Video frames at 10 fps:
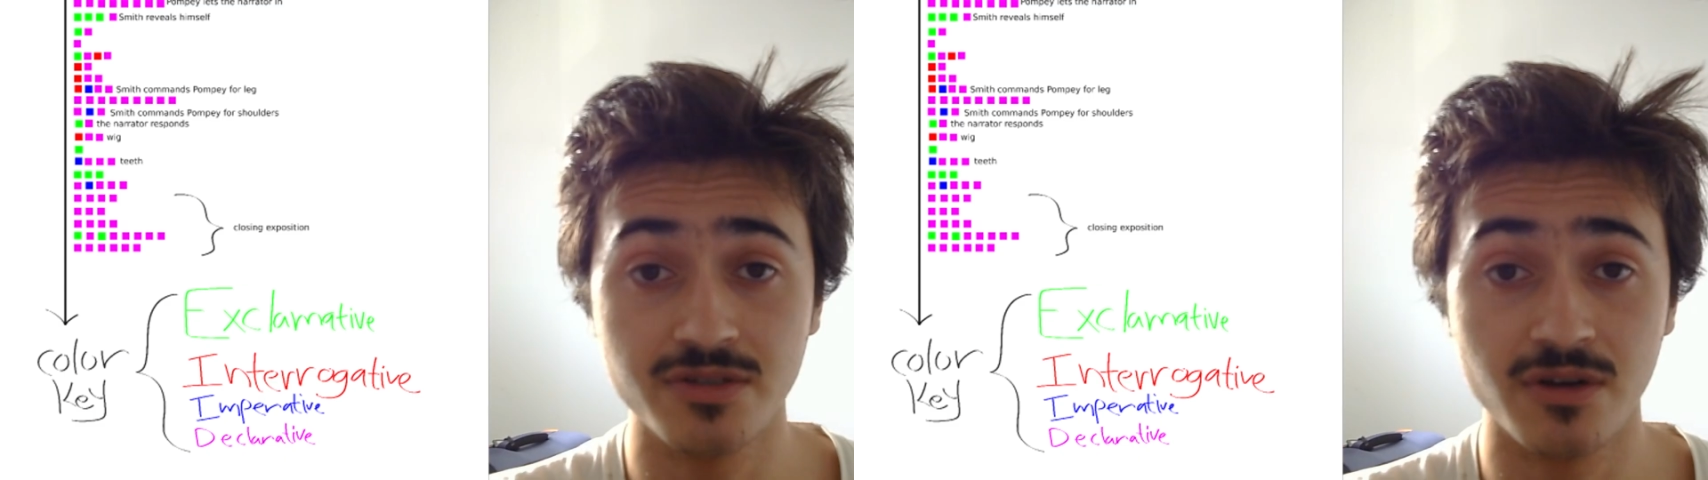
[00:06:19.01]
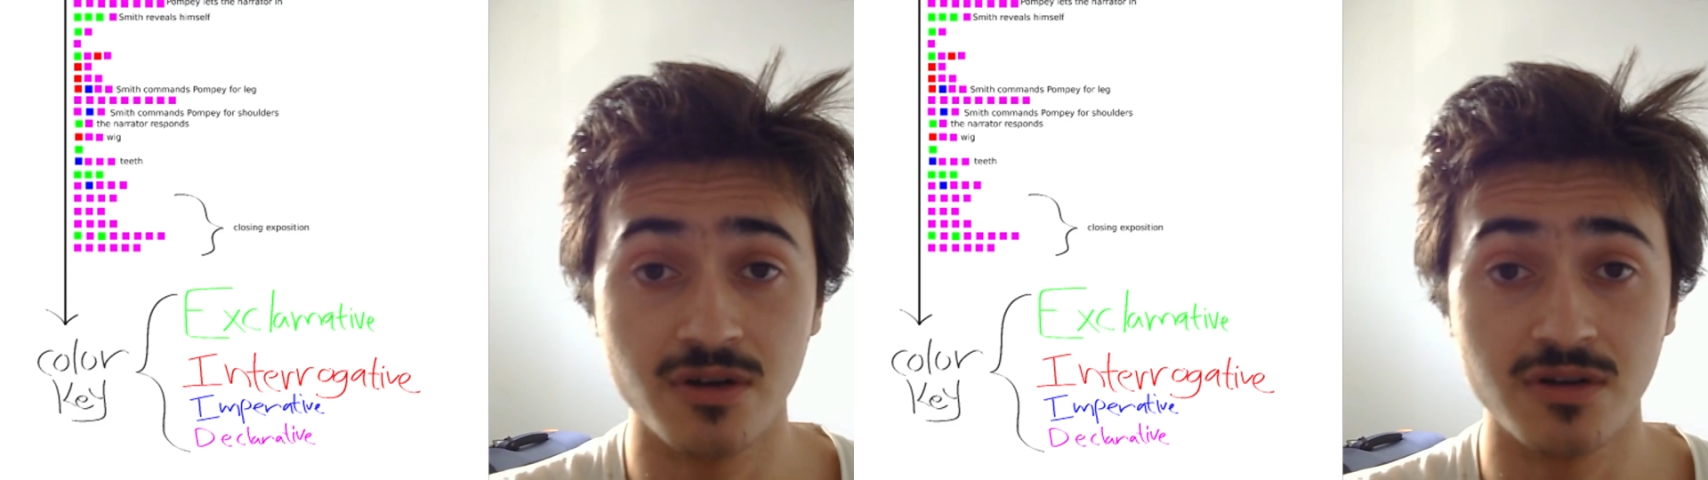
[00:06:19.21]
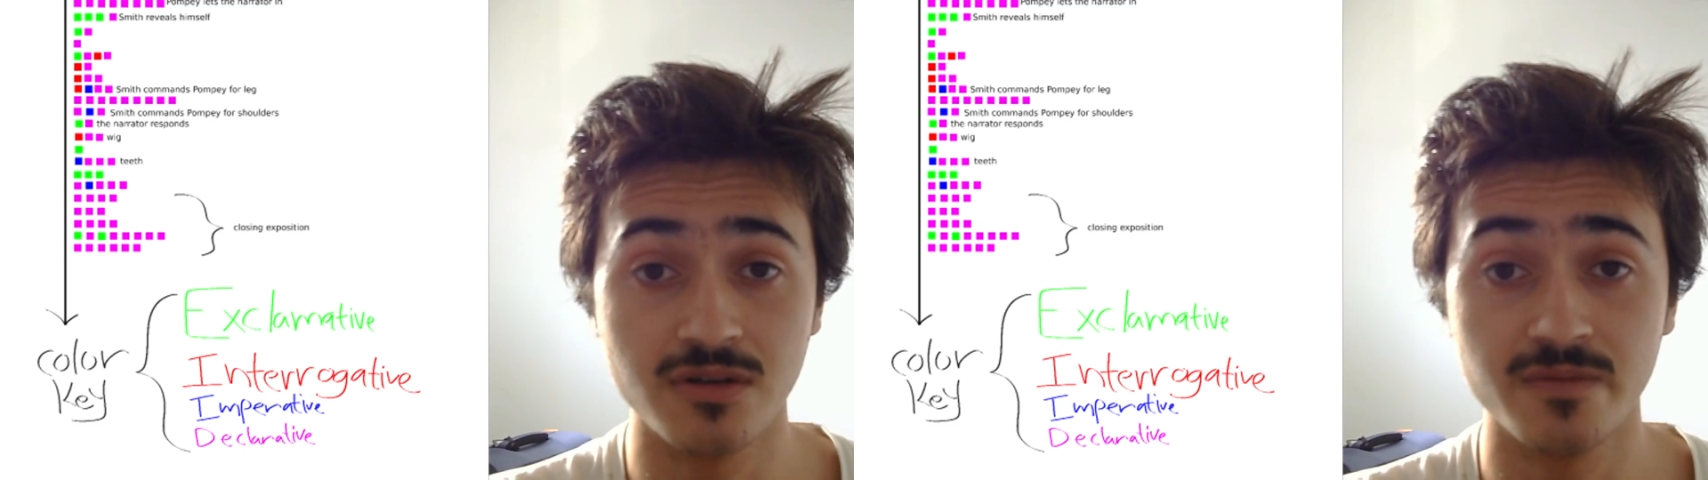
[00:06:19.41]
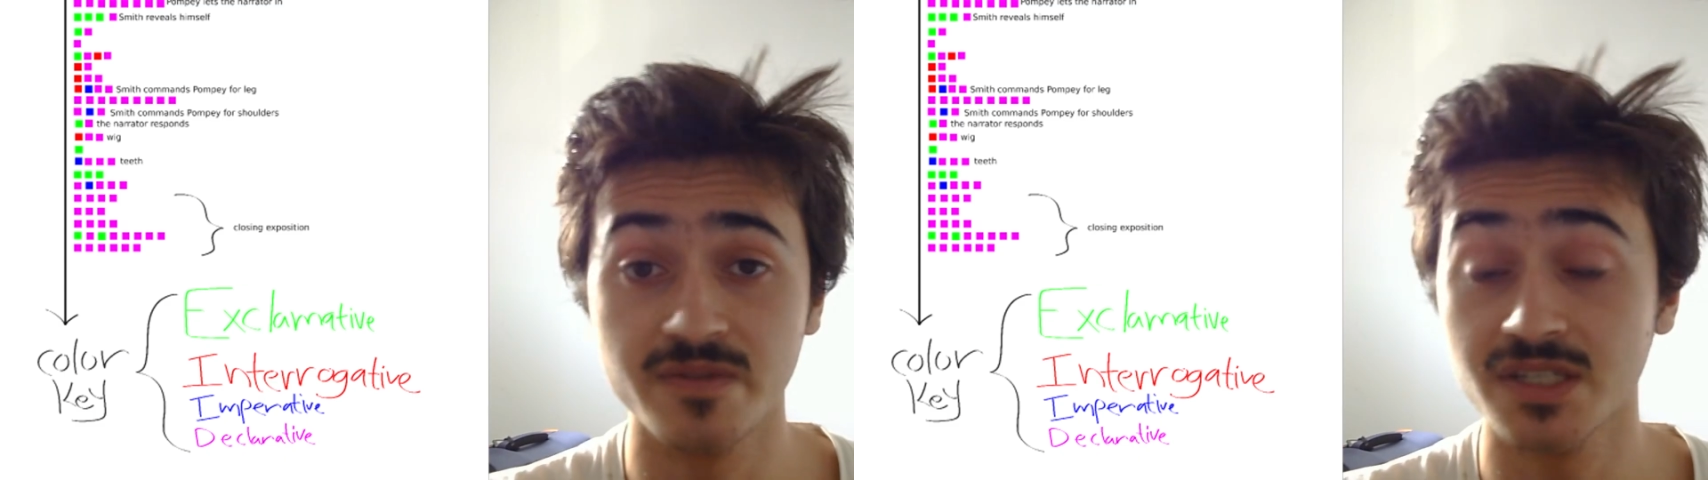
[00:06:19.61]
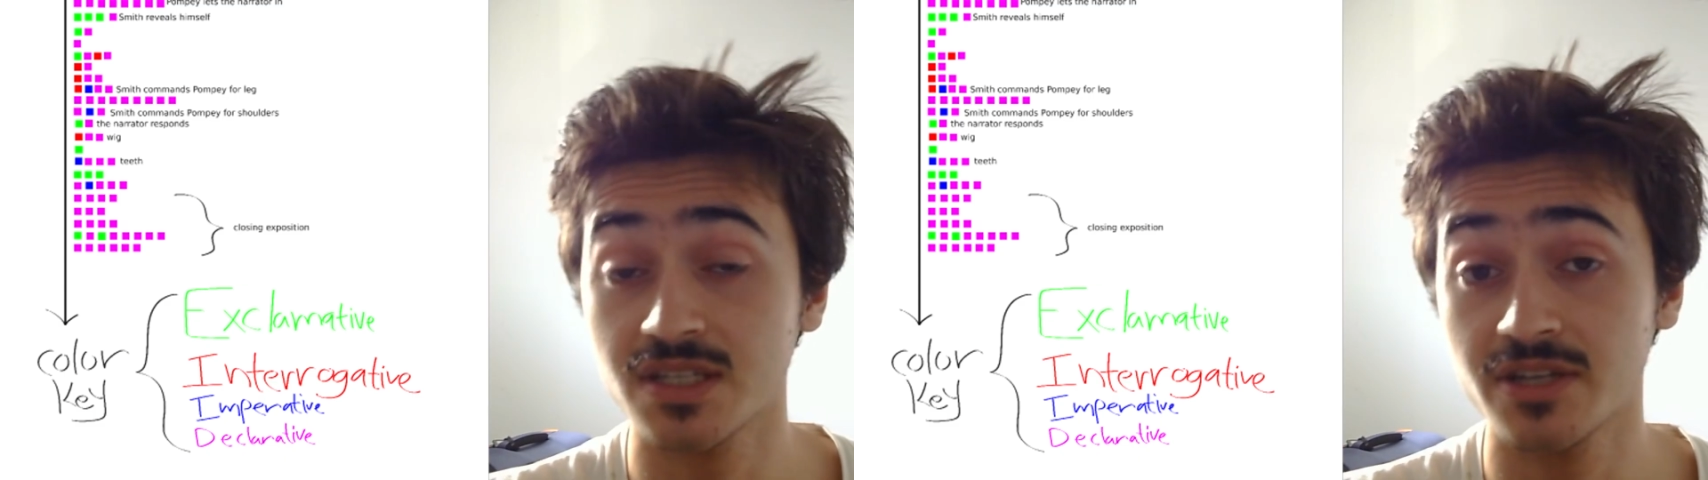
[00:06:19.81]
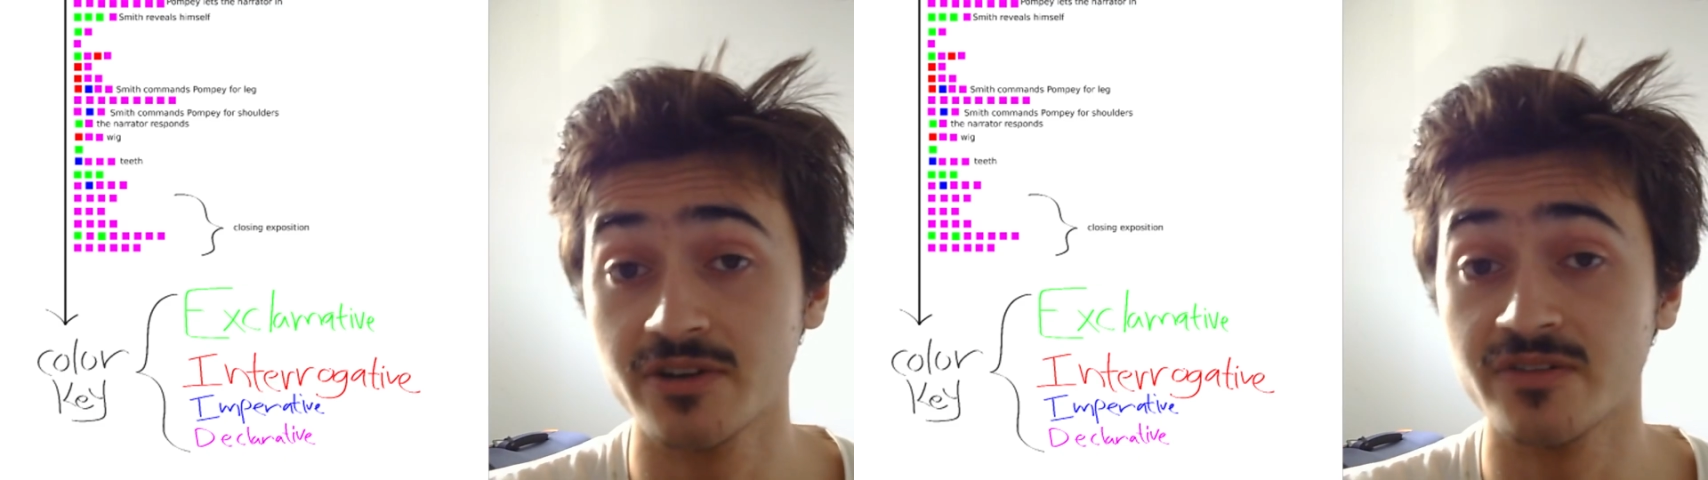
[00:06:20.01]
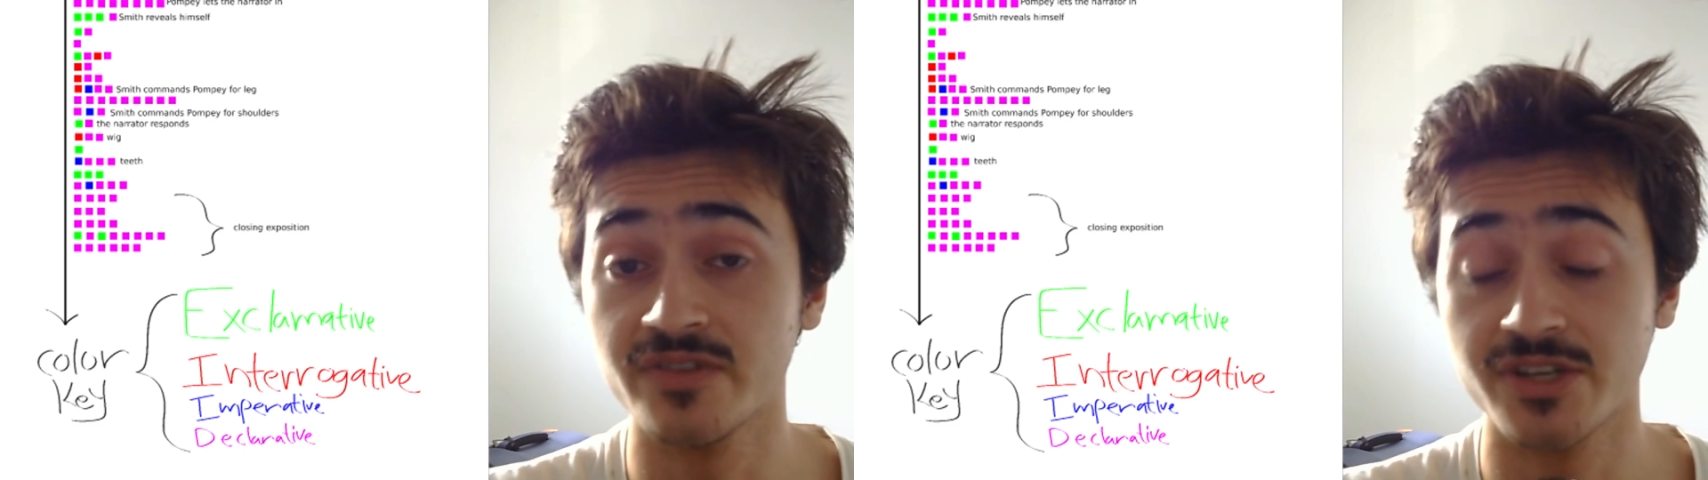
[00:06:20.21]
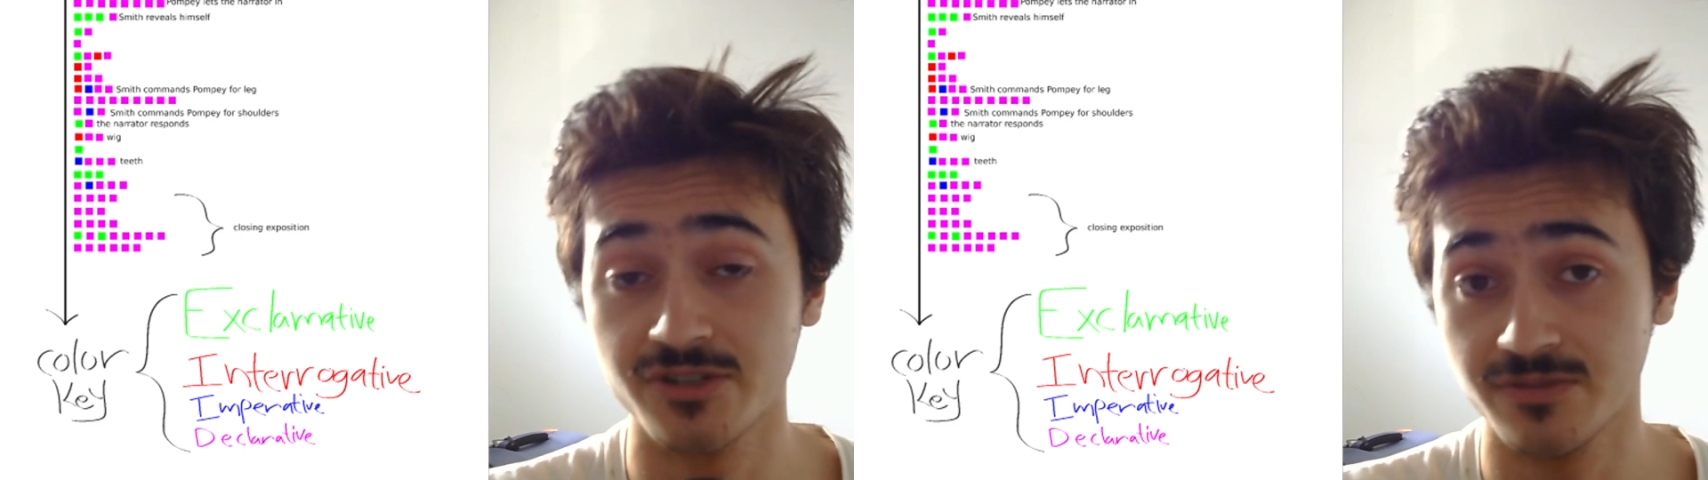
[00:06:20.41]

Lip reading: are of a declarative nature.